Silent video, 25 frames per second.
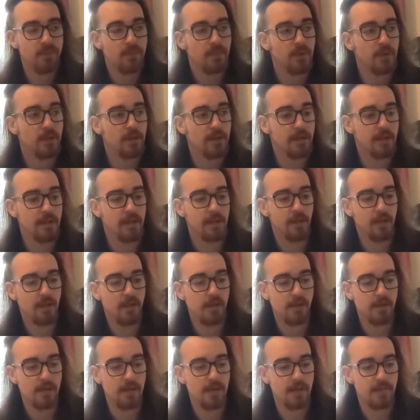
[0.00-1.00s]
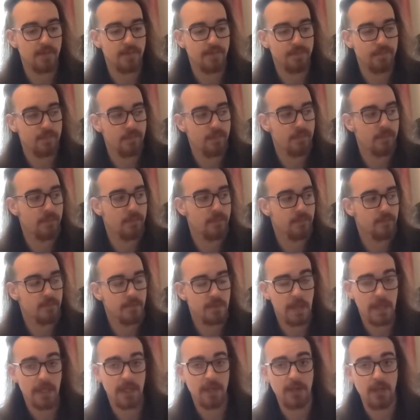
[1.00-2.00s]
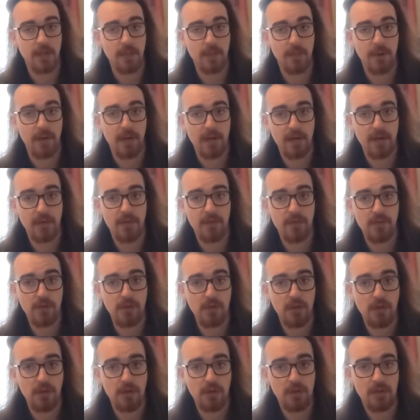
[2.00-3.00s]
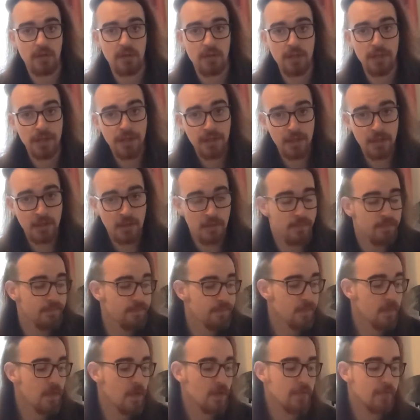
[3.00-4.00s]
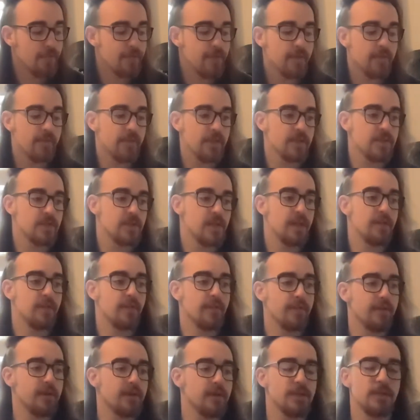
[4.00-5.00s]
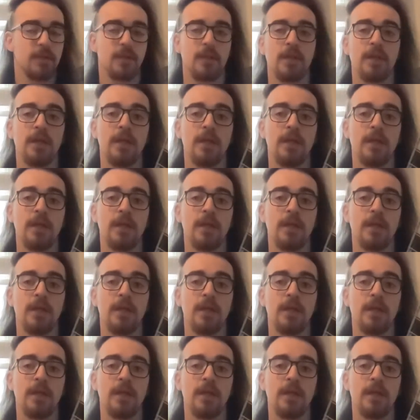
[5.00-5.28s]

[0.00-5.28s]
and then on second time around it's on the fifth instead of the first.